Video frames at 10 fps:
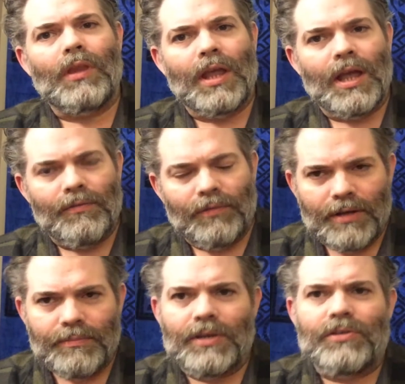have
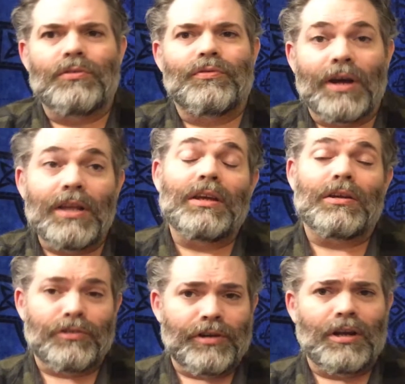led me to finally
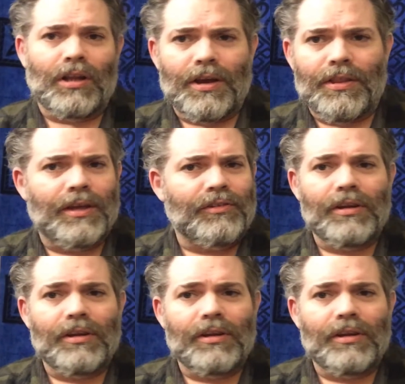understand a lot of things.